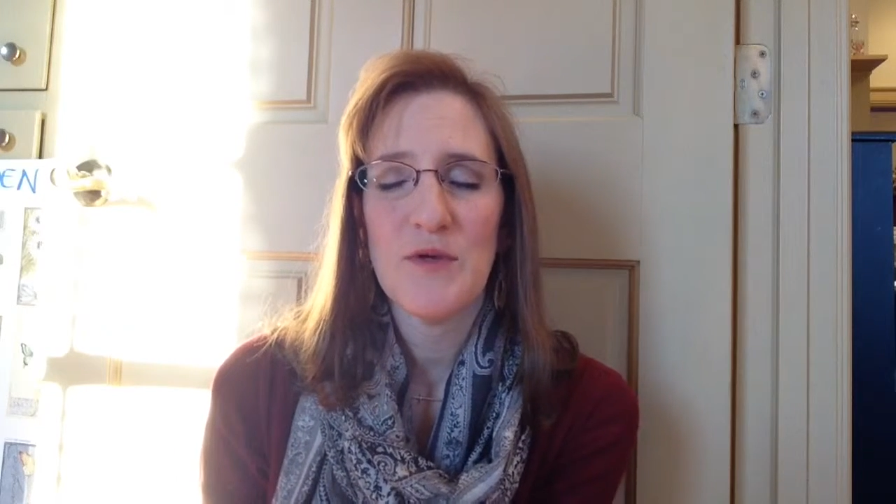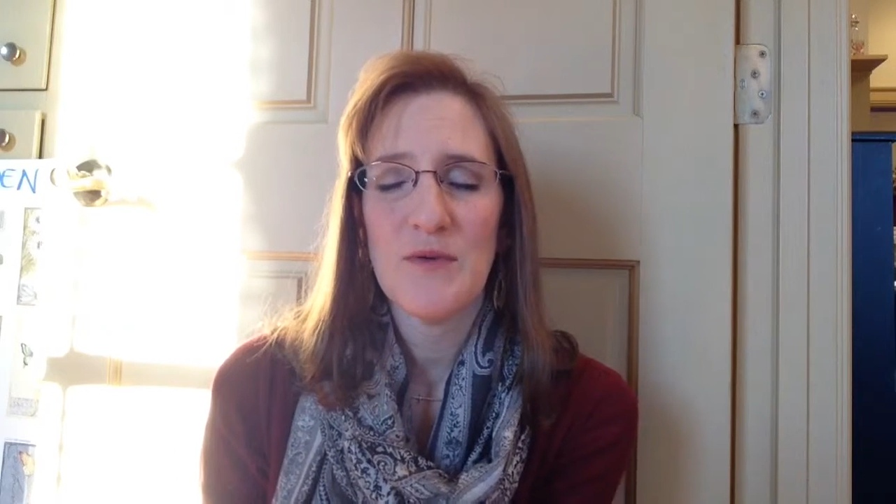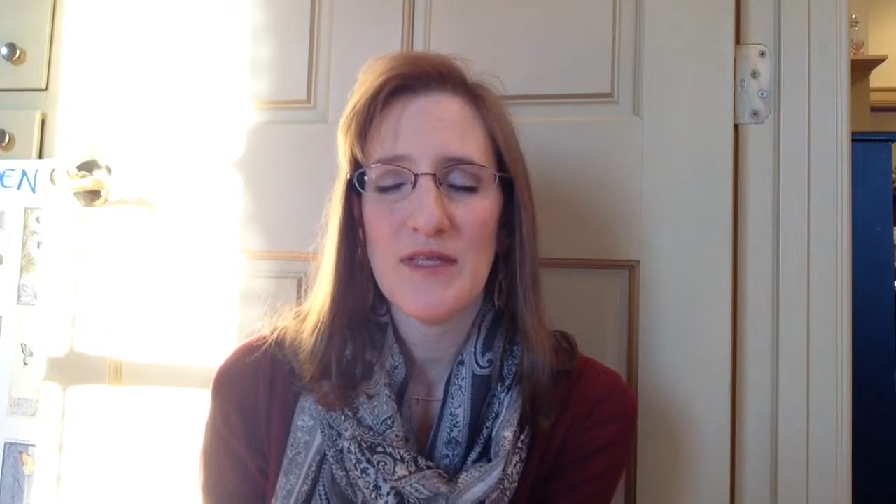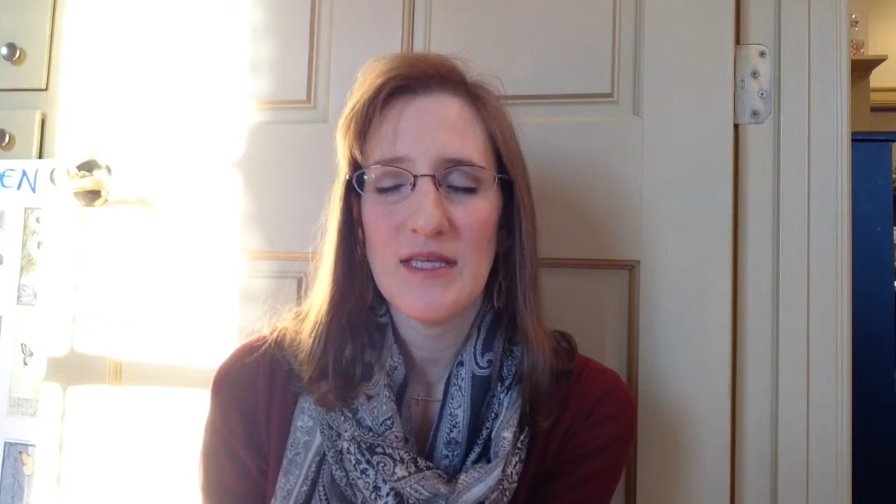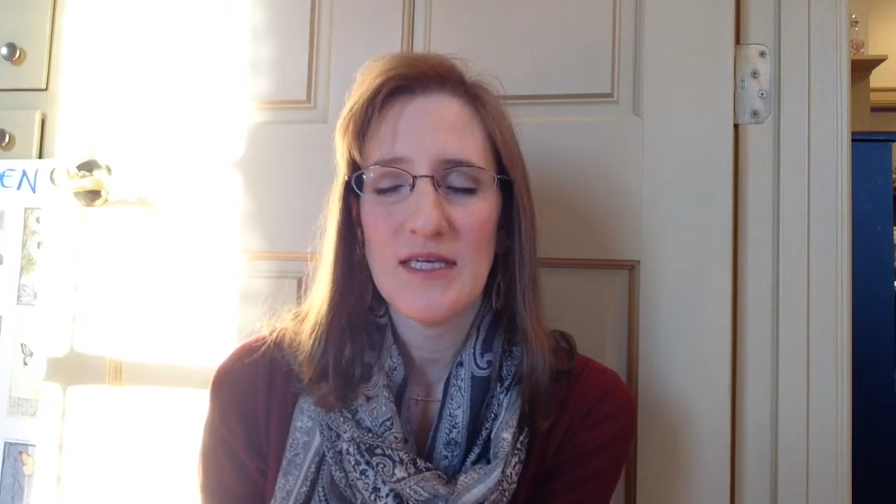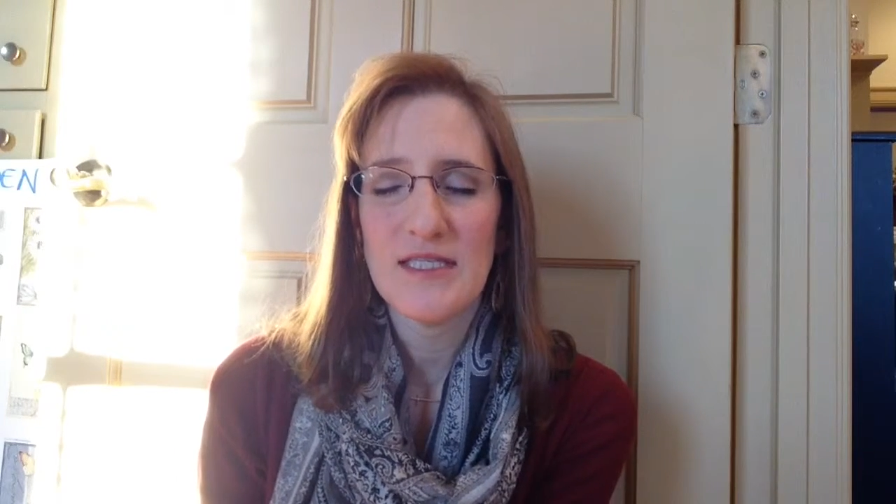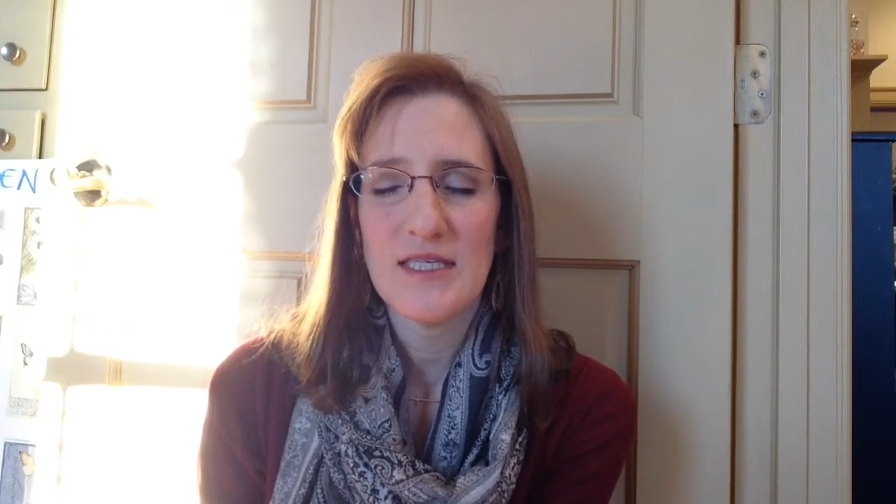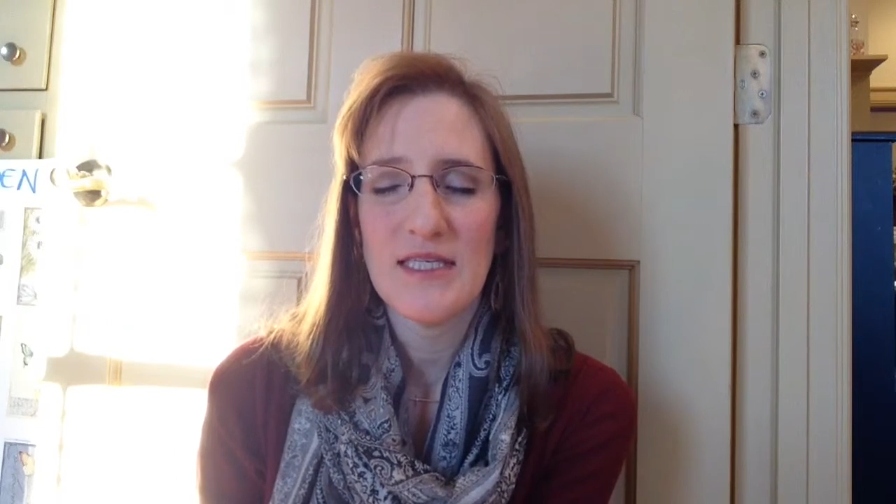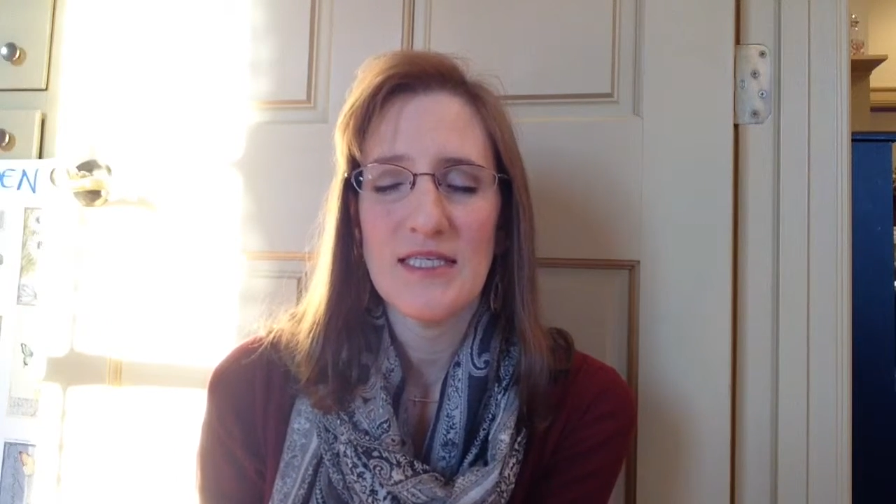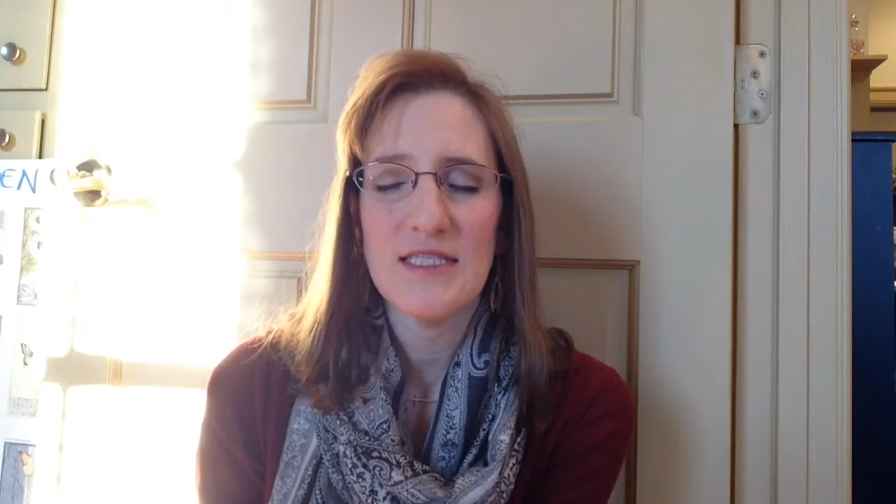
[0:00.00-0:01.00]
with us
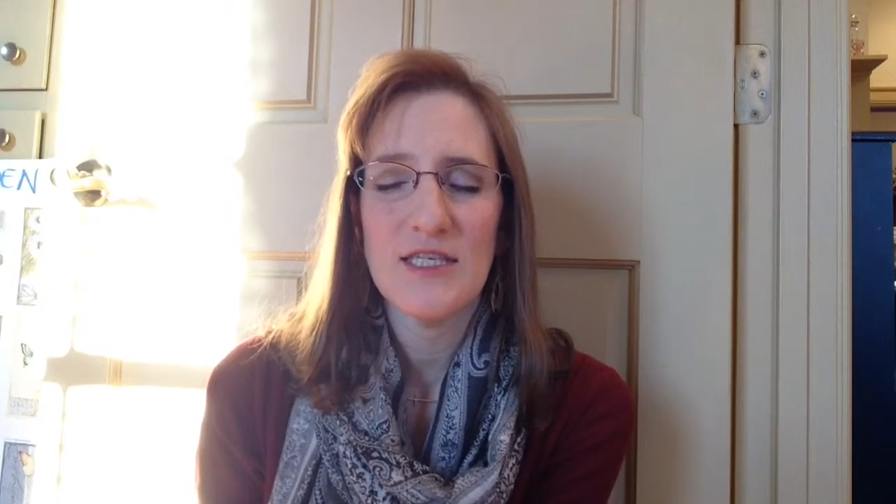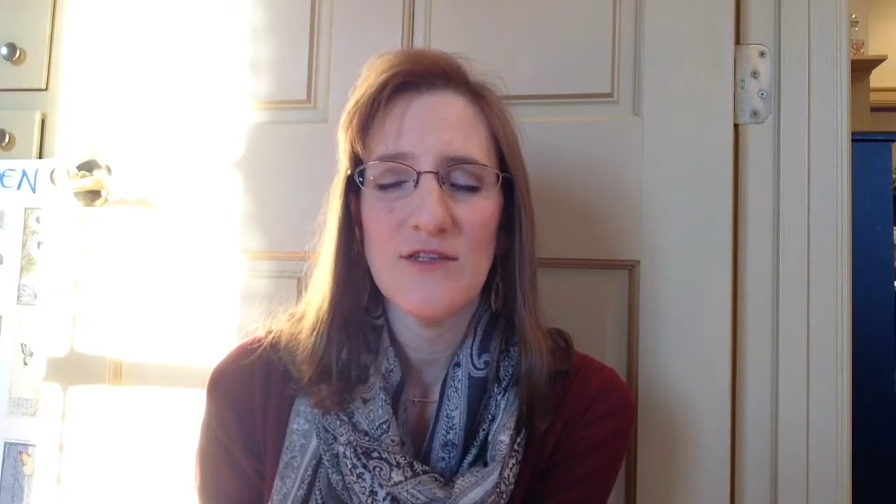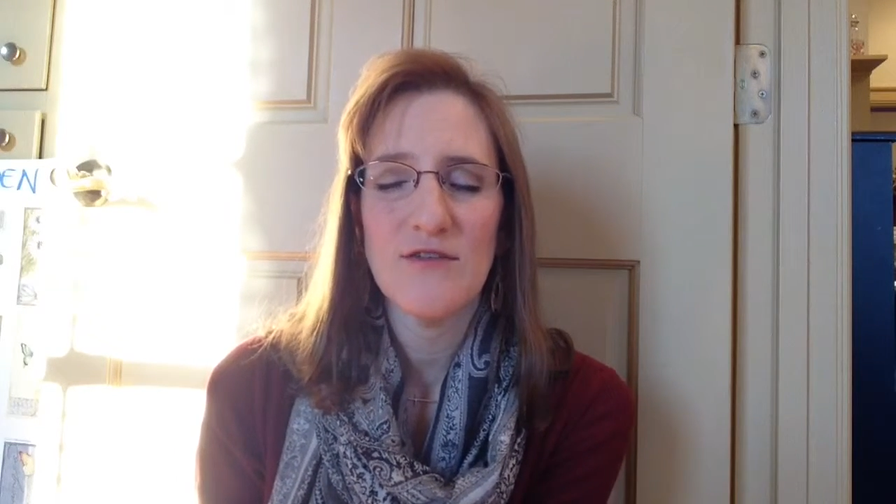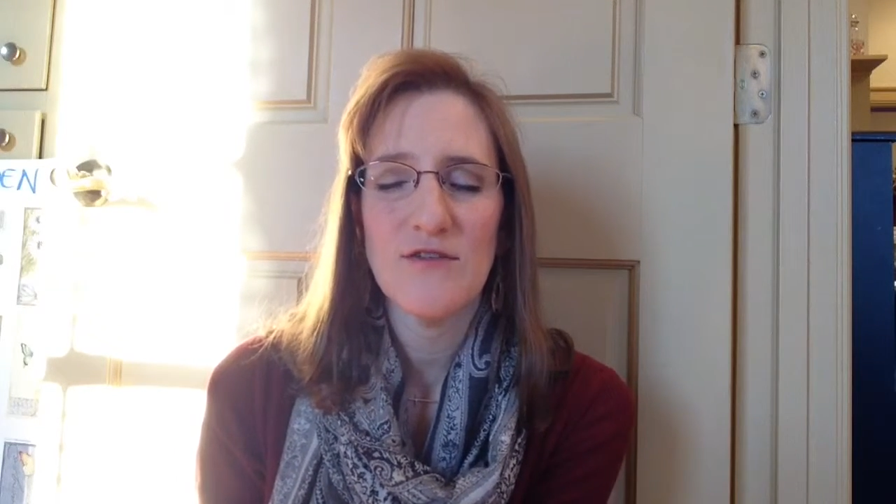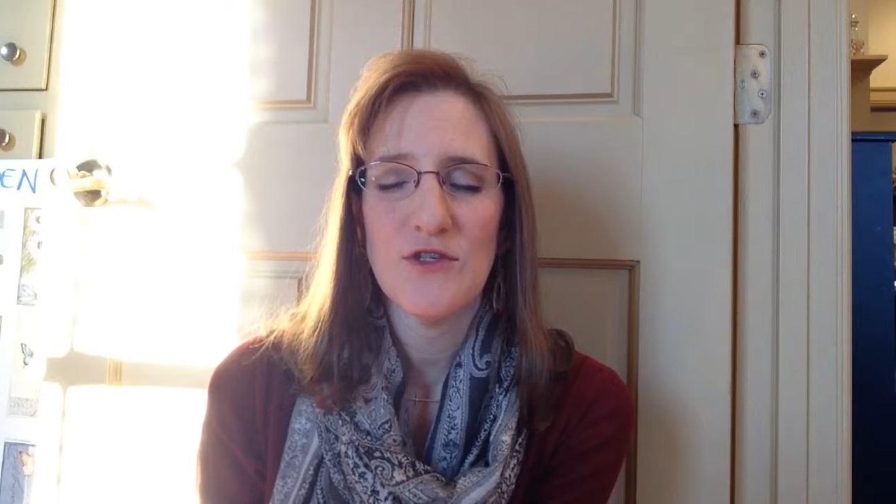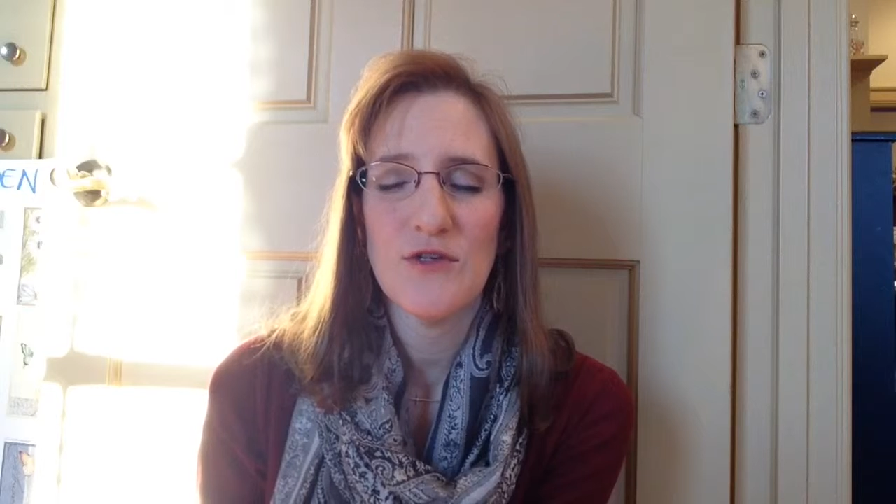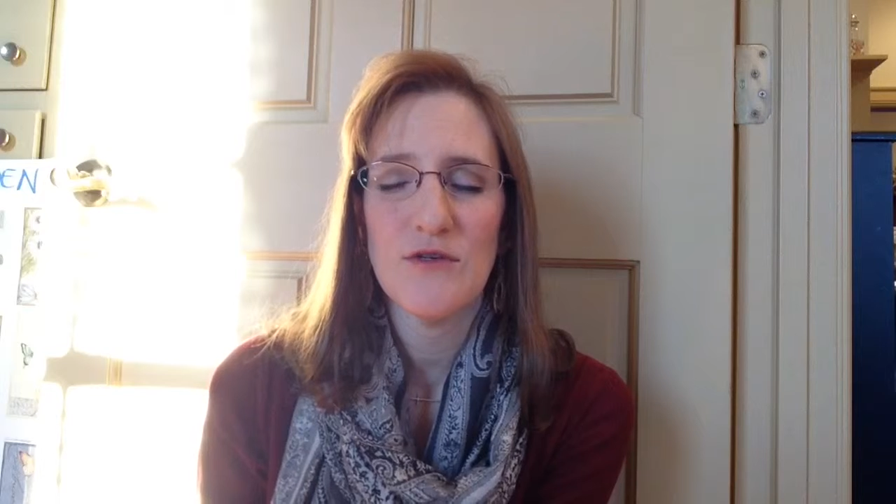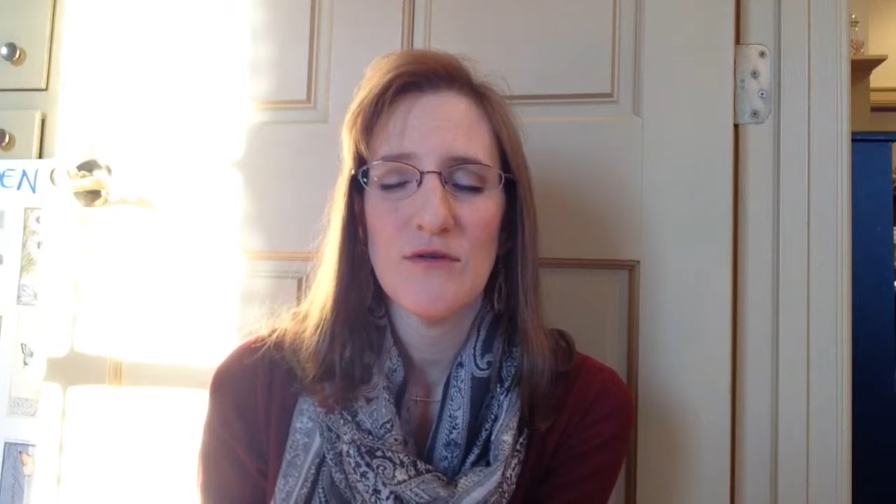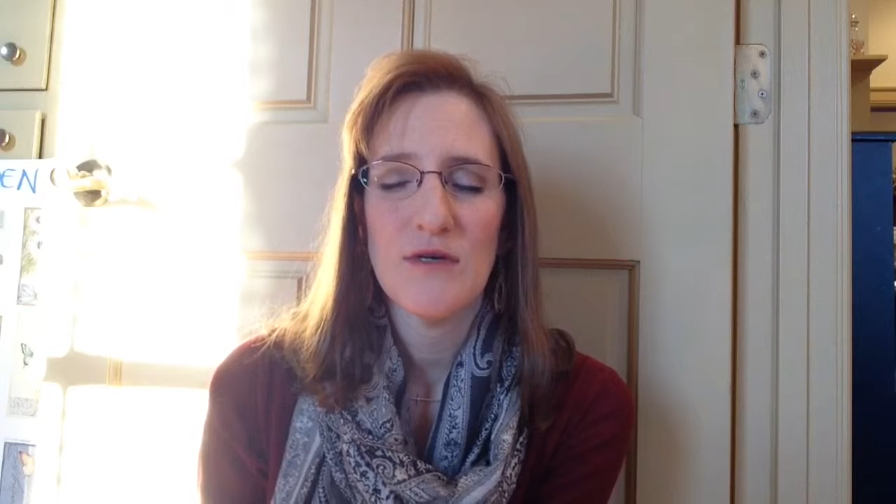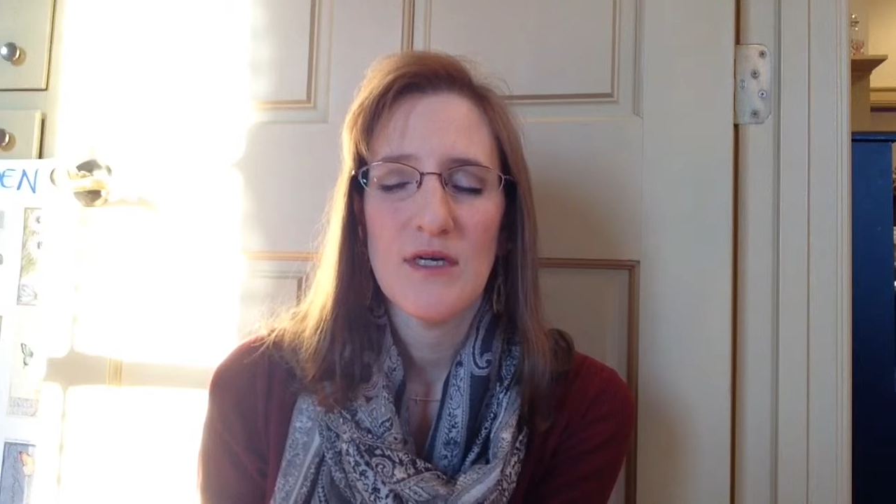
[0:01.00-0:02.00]
and continue to